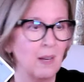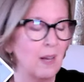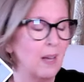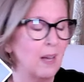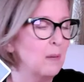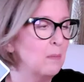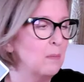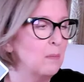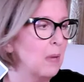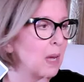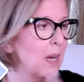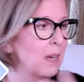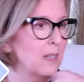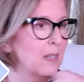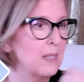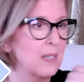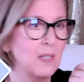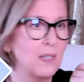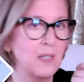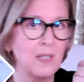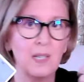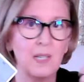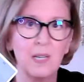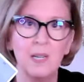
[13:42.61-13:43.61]
I am not going
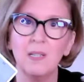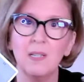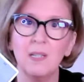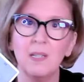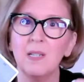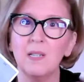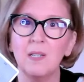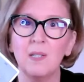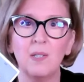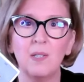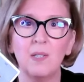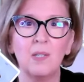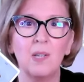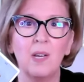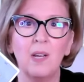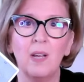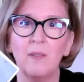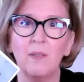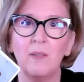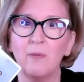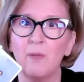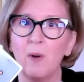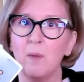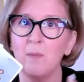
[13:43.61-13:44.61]
to see this
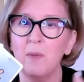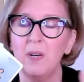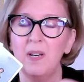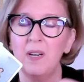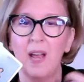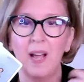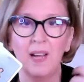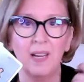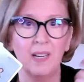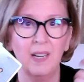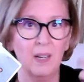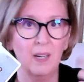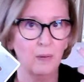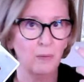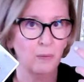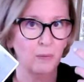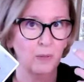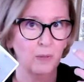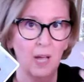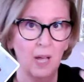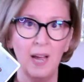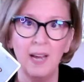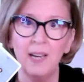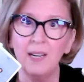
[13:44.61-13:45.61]
from a negative
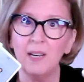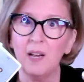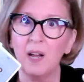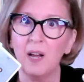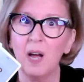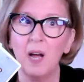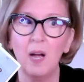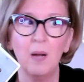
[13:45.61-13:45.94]
light.